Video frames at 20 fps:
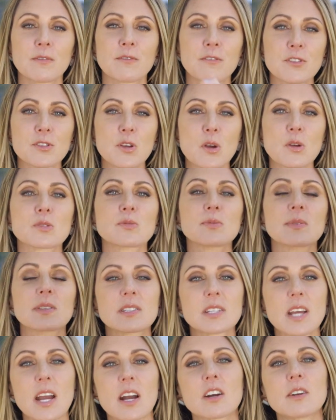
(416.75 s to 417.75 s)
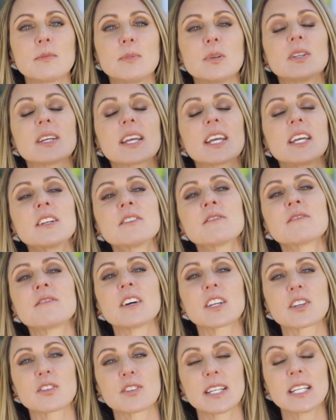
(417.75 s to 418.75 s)
for those with terrible
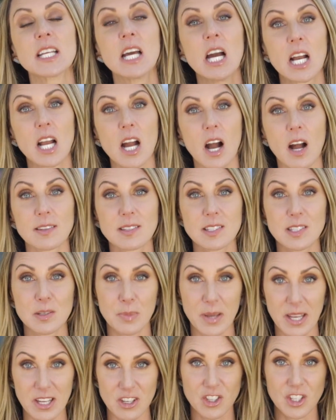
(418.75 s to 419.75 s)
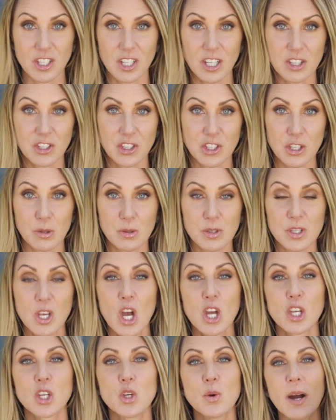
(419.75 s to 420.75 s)
inveterate constipation issues.
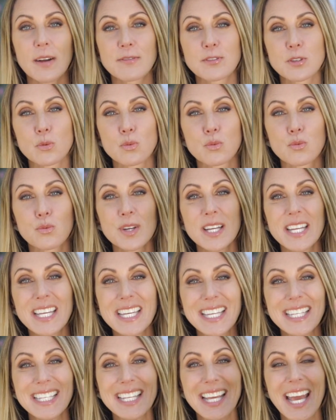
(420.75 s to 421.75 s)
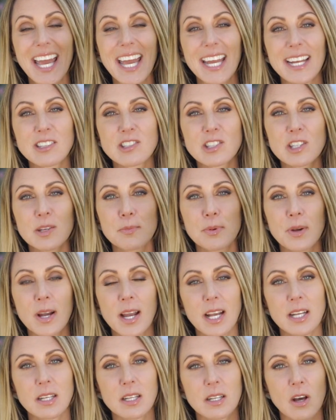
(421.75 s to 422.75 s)
You have to re-engage the
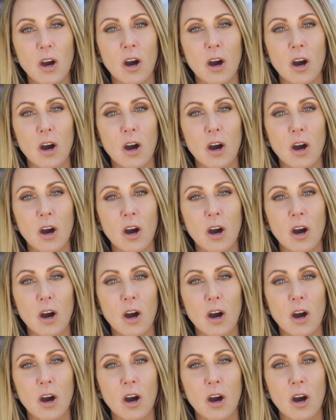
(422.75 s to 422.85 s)
brain and